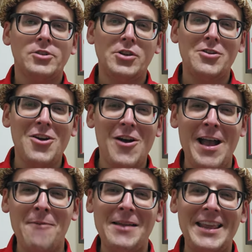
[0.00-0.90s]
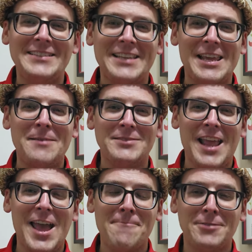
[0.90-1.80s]
do you know how many teams
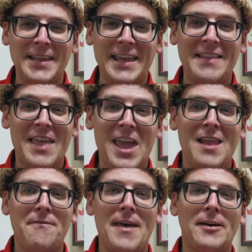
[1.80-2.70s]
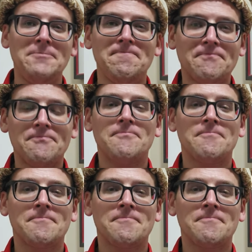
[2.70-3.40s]
they have playing in the NFL?